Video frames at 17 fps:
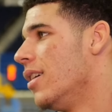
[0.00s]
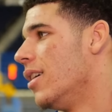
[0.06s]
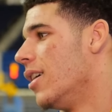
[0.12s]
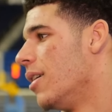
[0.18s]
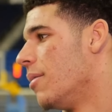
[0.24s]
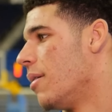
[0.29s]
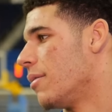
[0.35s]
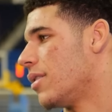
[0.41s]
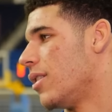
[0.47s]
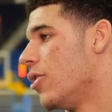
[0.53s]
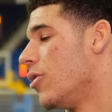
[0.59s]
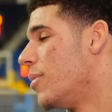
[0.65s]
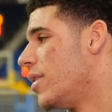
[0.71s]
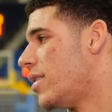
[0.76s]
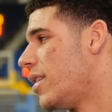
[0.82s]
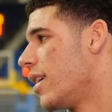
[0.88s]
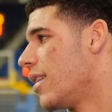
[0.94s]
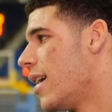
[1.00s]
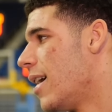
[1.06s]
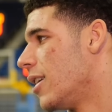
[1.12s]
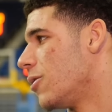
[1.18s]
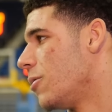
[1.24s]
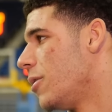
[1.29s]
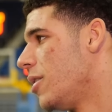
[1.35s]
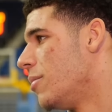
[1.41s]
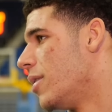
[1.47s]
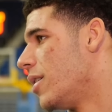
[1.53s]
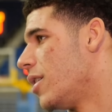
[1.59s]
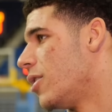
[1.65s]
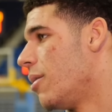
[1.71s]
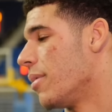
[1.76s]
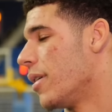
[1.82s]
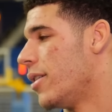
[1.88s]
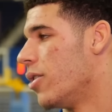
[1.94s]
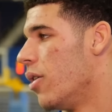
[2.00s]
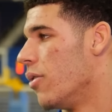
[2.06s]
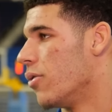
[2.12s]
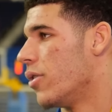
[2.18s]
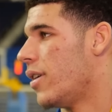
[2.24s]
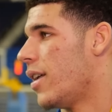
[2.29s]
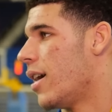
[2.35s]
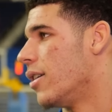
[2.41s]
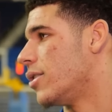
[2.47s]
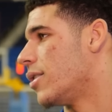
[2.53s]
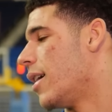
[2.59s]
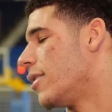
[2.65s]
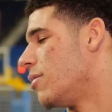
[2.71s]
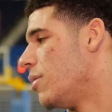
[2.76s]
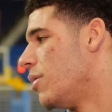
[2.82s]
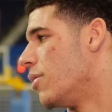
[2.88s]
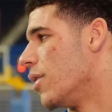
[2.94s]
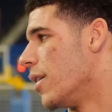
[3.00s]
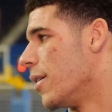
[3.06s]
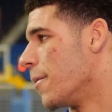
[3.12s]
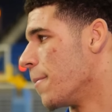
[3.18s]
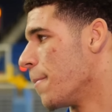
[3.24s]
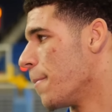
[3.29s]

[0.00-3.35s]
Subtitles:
I was a little bit sick last week, but, you know, I'm getting over it now, so I should be fine.